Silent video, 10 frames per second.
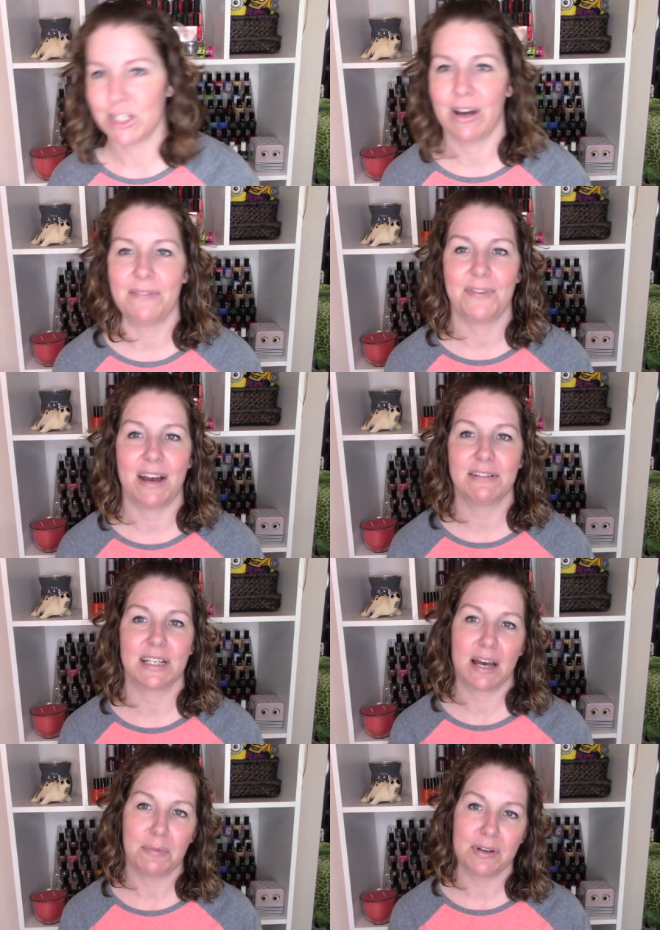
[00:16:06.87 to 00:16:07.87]
So I found a
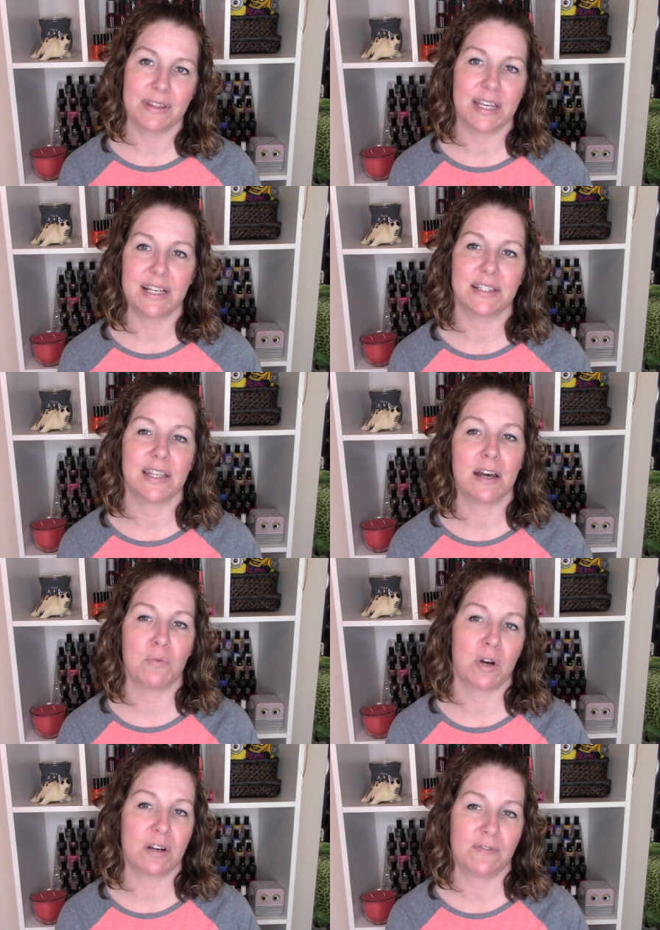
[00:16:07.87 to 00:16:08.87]
couple of things
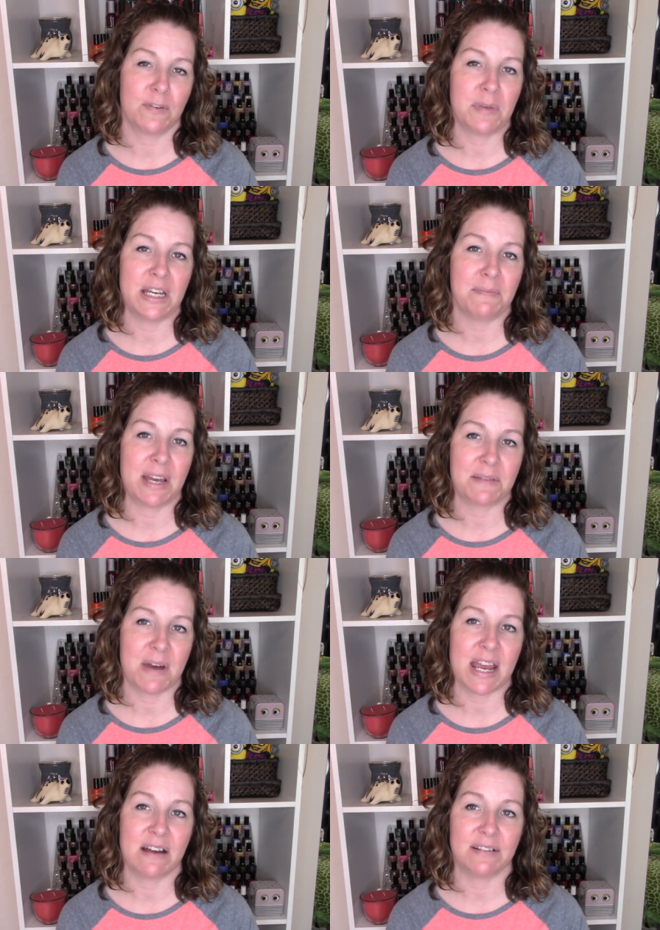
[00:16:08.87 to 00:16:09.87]
that work for me and make
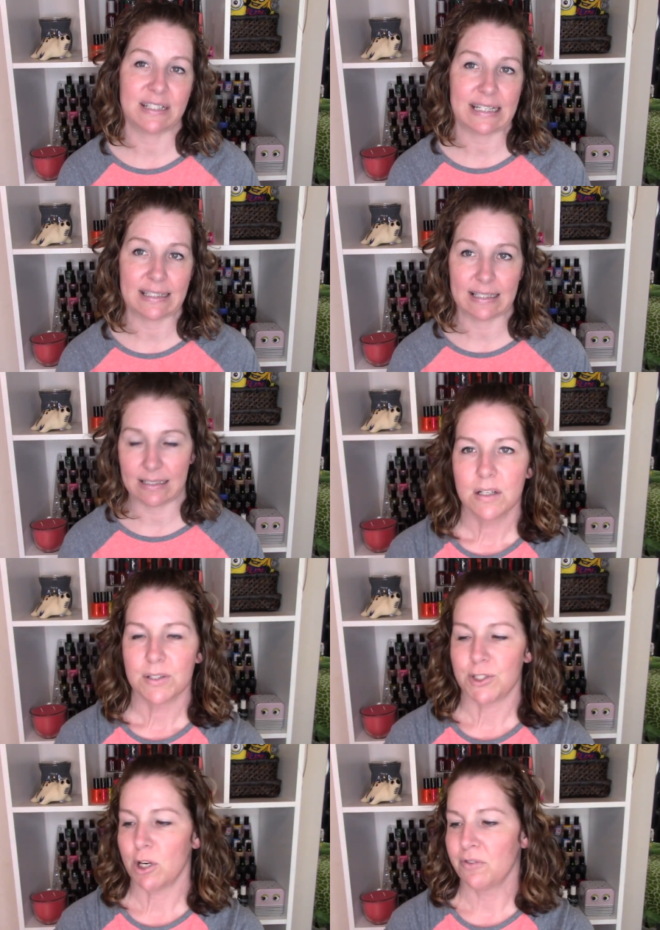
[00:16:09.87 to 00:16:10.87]
my hair decent.
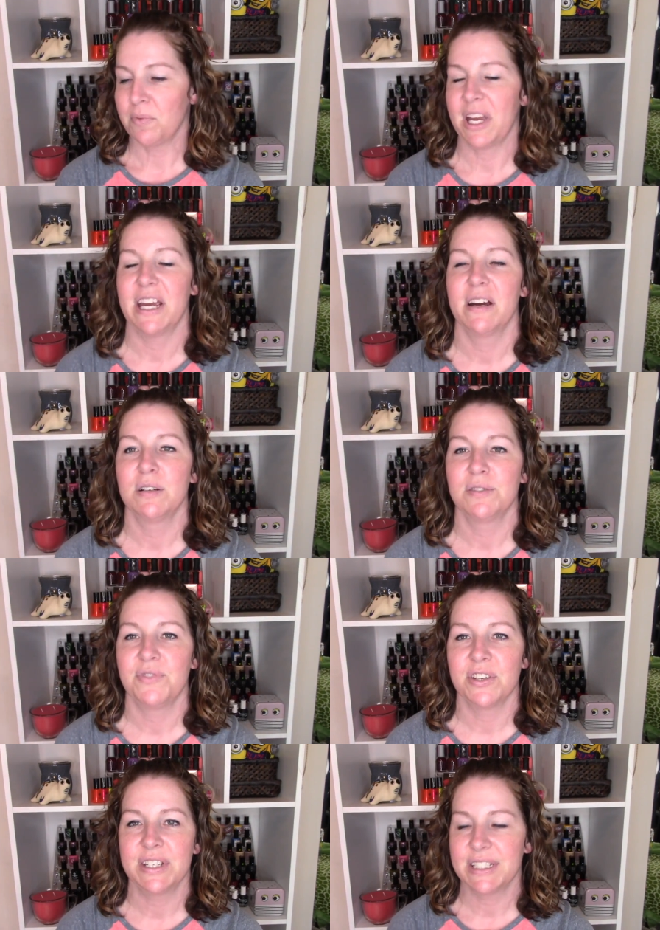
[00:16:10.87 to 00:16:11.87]
So if my hair is
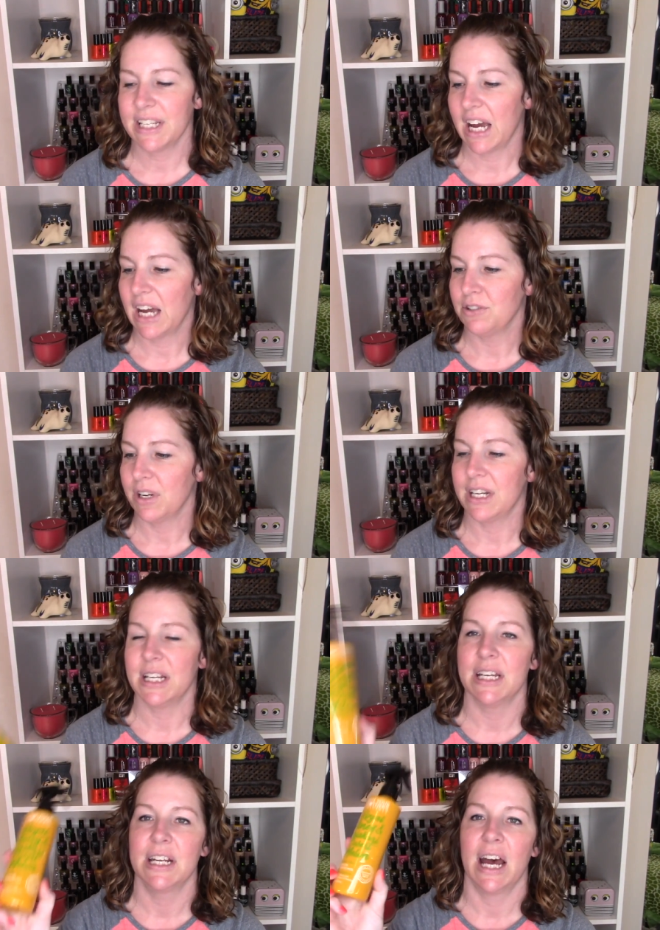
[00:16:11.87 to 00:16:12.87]
feeling
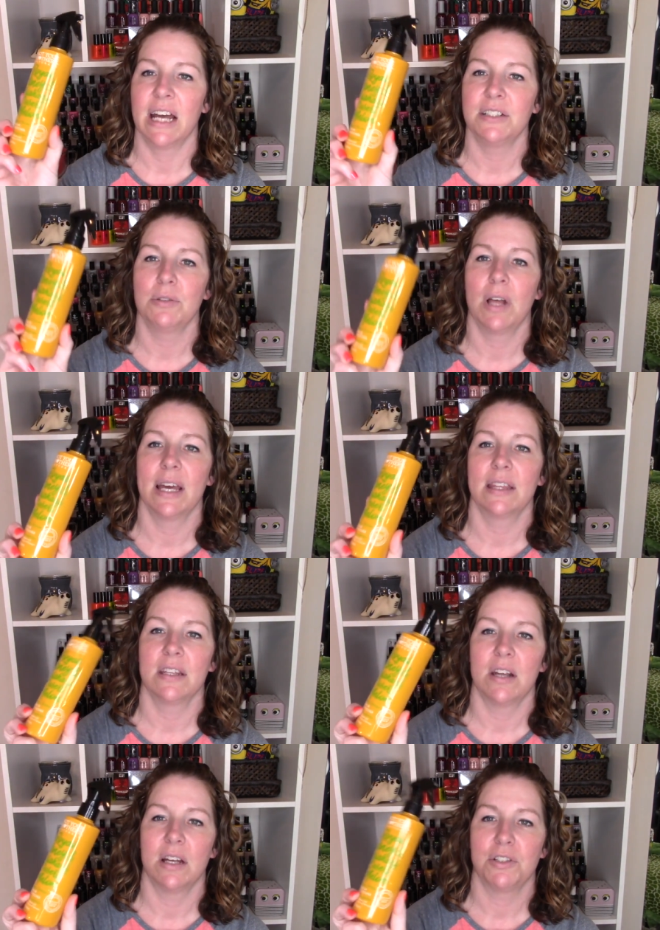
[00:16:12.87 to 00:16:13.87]
dehydrated, I do like
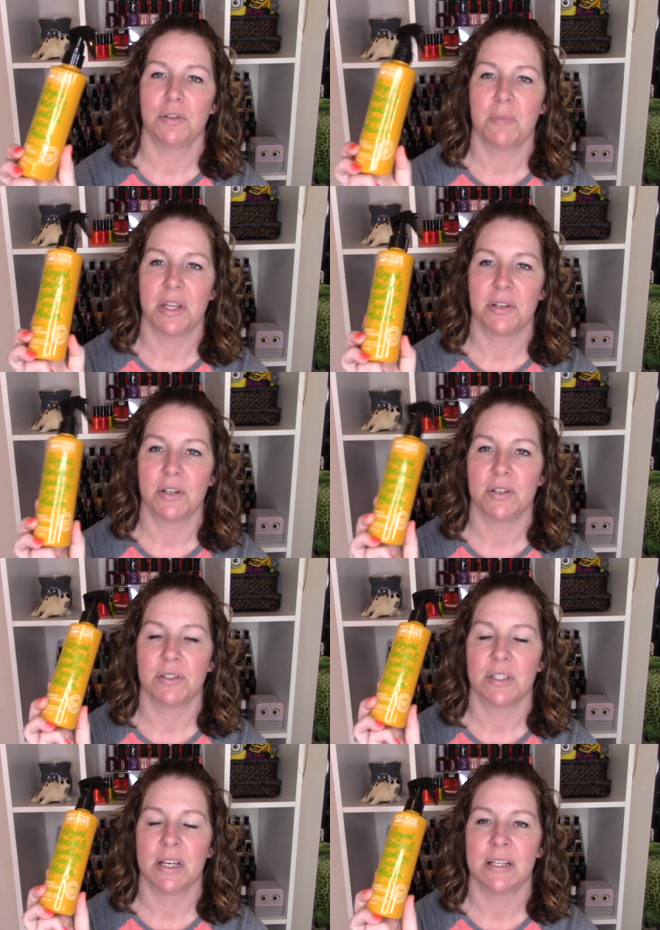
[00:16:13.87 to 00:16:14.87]
the Not Your
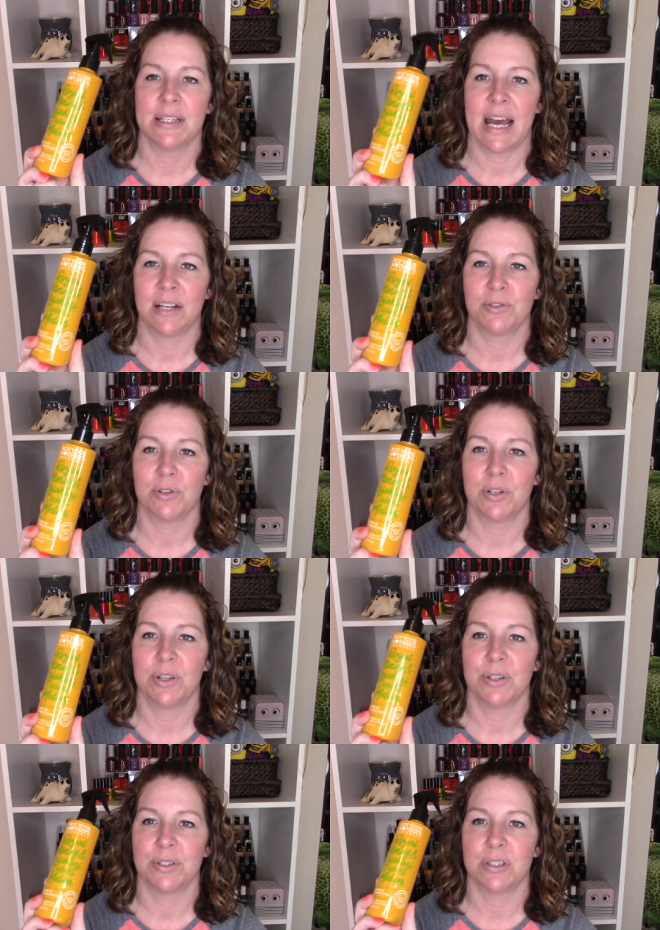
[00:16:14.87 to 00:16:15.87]
Mother's
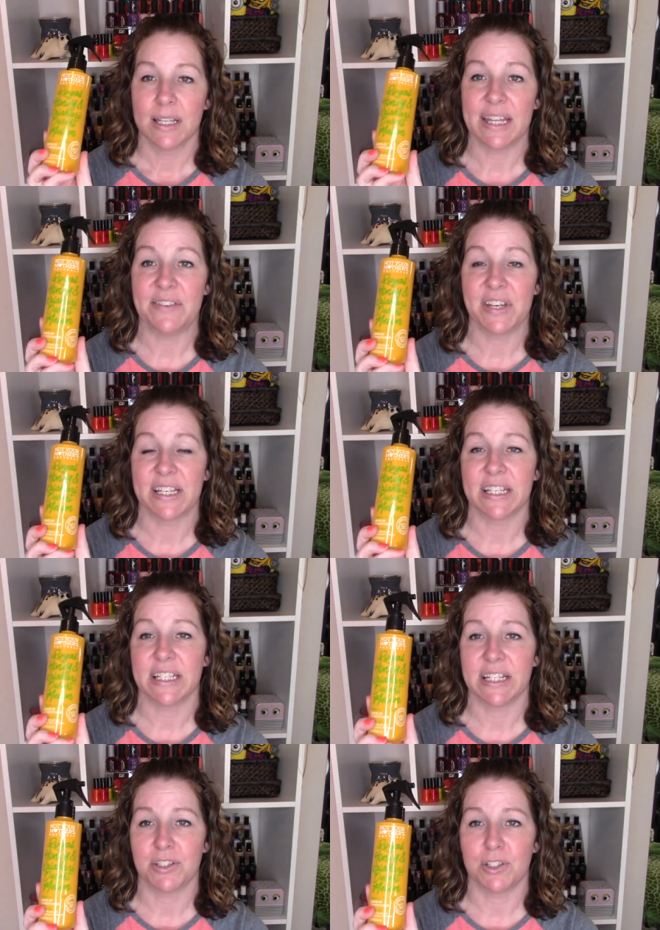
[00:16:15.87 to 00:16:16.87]
Naturals leave-in
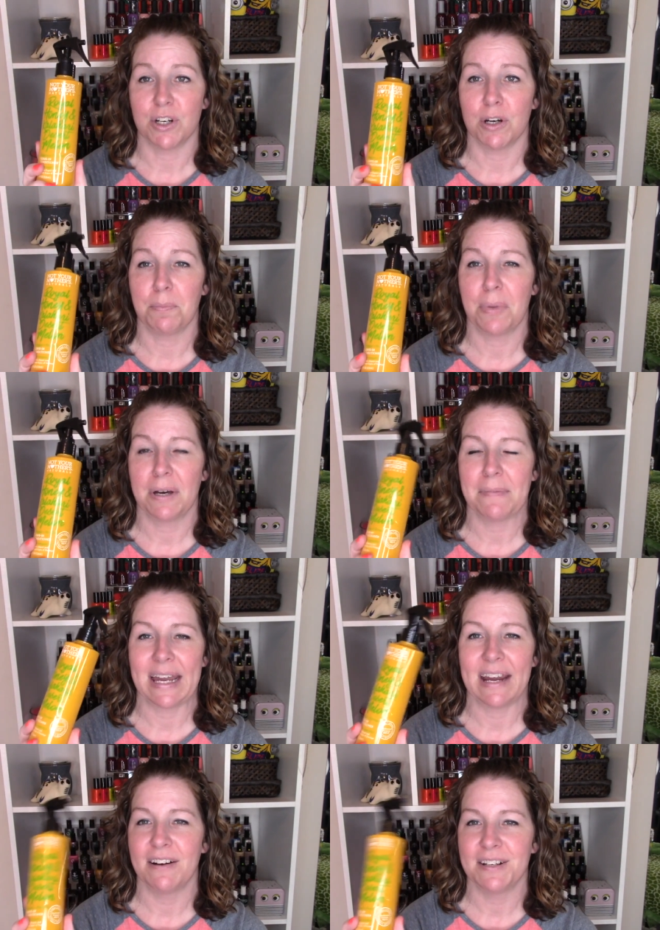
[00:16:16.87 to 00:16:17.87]
conditioner, but my
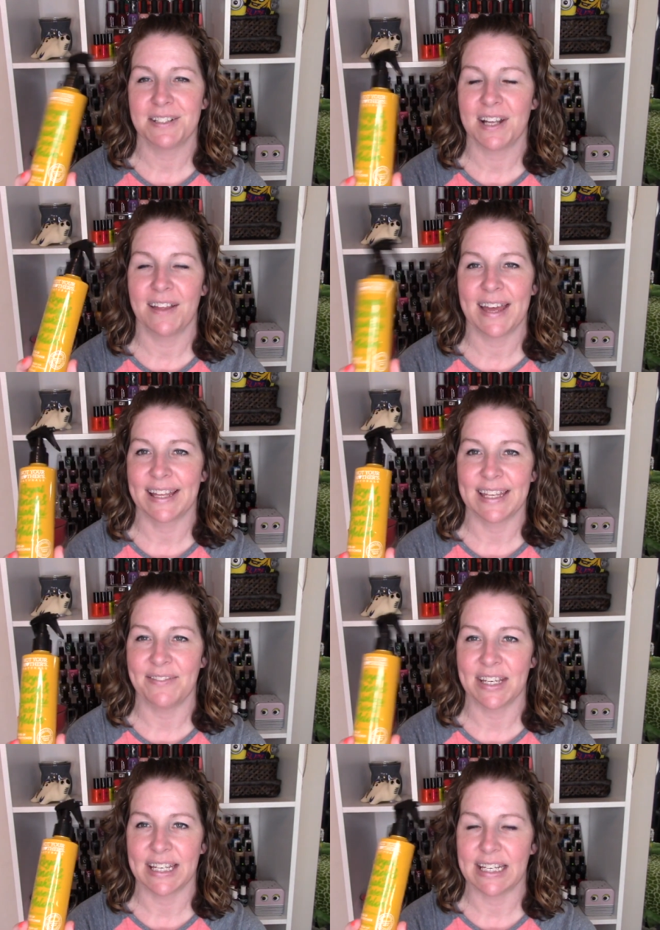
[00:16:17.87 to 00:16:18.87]
hair does not like
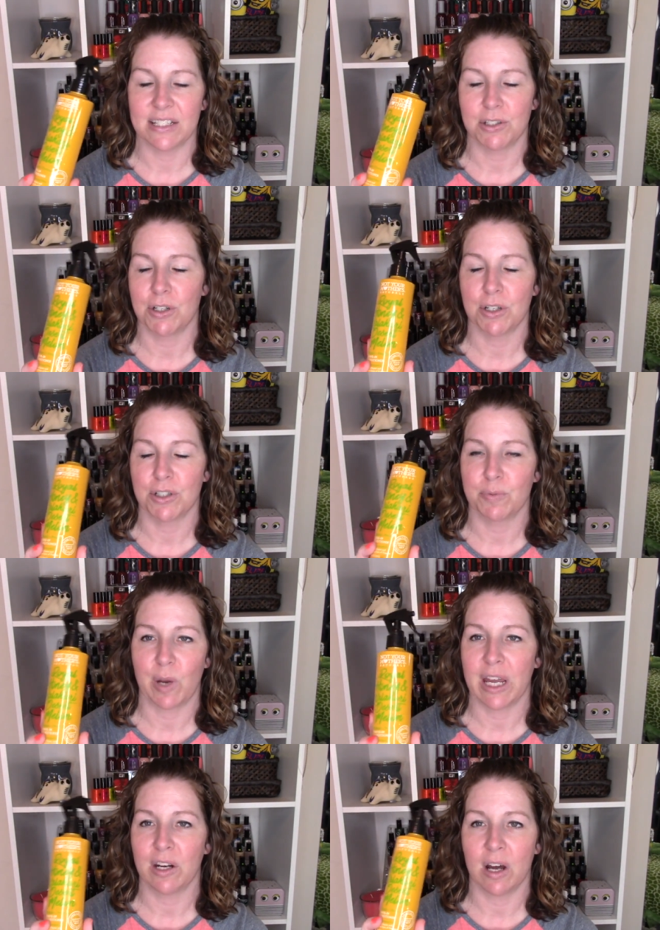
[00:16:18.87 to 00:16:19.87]
leave-in conditioner
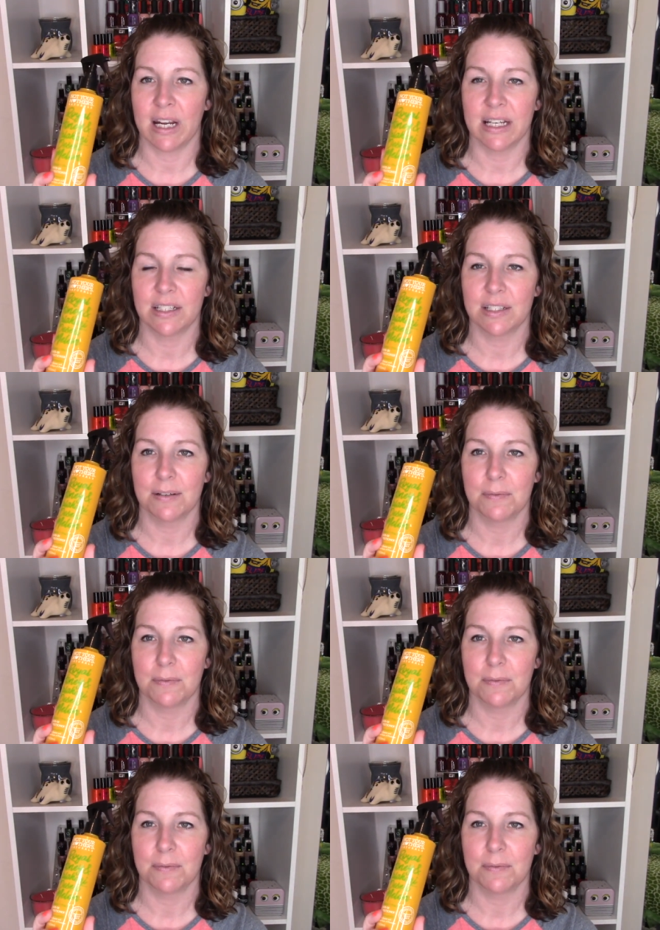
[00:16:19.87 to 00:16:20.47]
sprayed on it